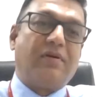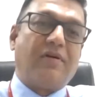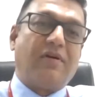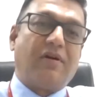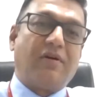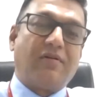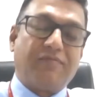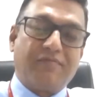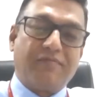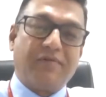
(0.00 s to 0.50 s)

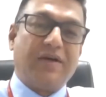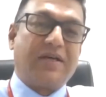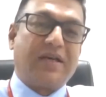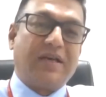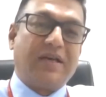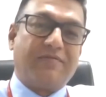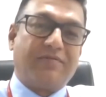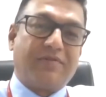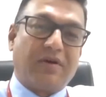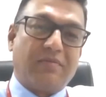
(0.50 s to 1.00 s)
of
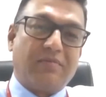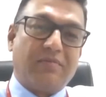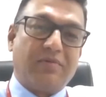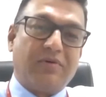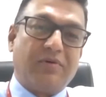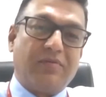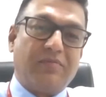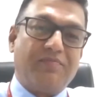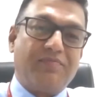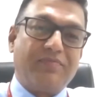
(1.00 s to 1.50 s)
working from
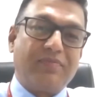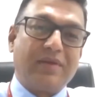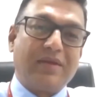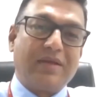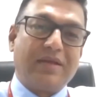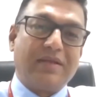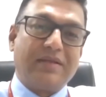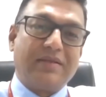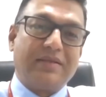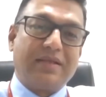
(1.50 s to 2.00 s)
home,
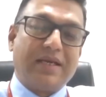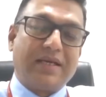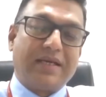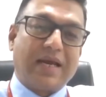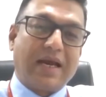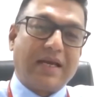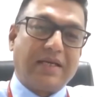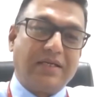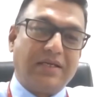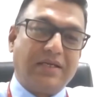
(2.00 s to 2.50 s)
that
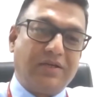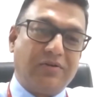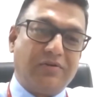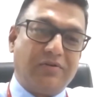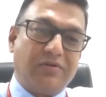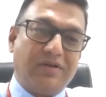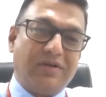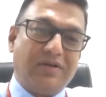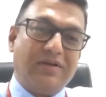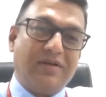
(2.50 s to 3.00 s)

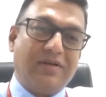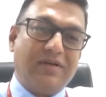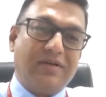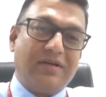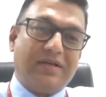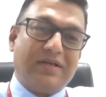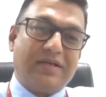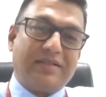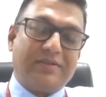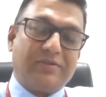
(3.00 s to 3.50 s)
attitude.
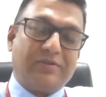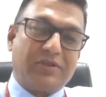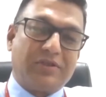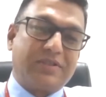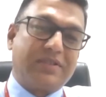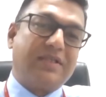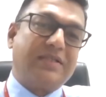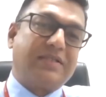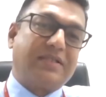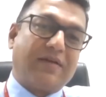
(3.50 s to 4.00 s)

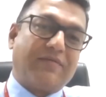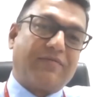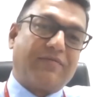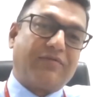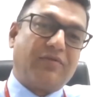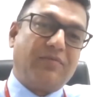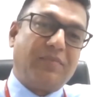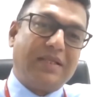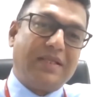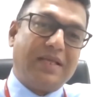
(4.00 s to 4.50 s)
Those things have
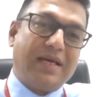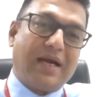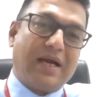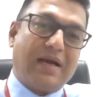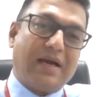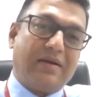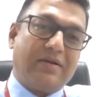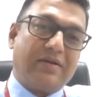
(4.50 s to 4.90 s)
to be there.